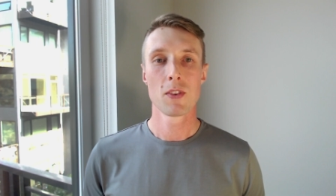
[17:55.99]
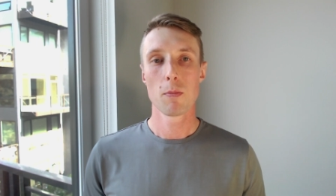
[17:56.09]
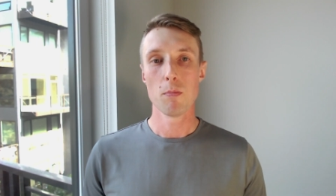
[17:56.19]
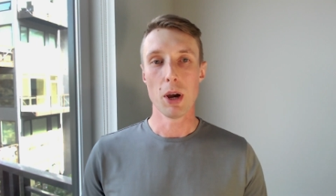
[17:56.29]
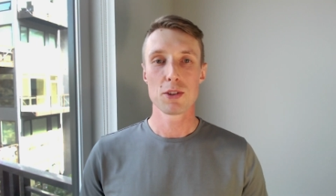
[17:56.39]

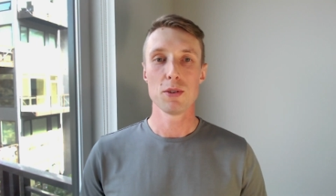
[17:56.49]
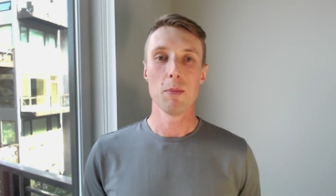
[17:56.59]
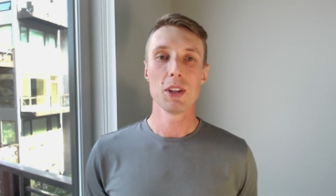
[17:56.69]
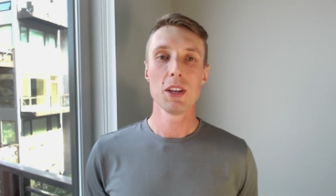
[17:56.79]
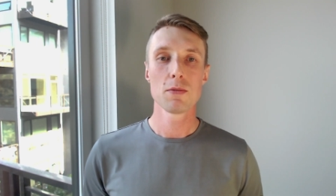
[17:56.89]
Back to
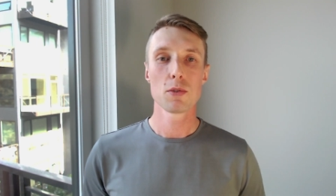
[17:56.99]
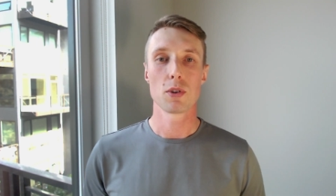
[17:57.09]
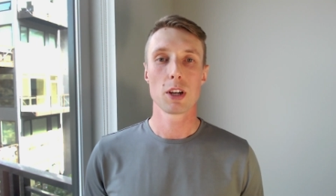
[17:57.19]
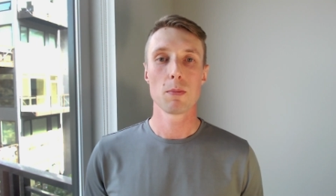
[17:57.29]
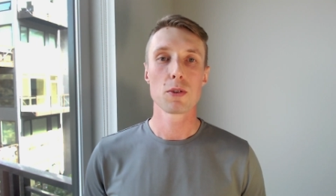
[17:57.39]
Emilie to
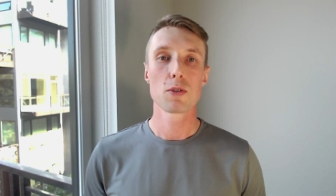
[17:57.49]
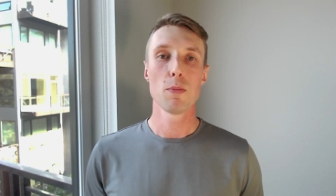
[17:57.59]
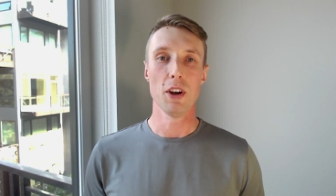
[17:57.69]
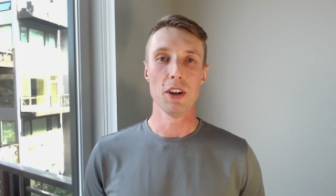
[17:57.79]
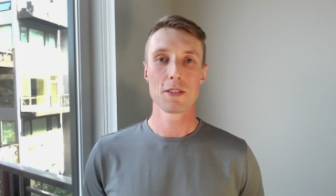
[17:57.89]
talk about Chrome
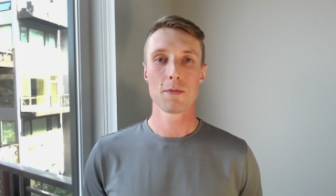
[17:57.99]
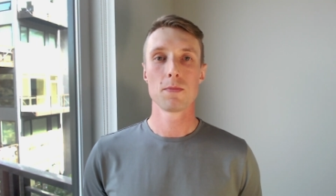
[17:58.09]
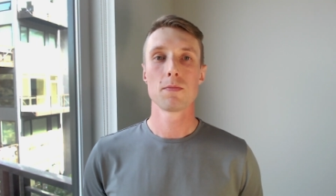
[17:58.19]
OS.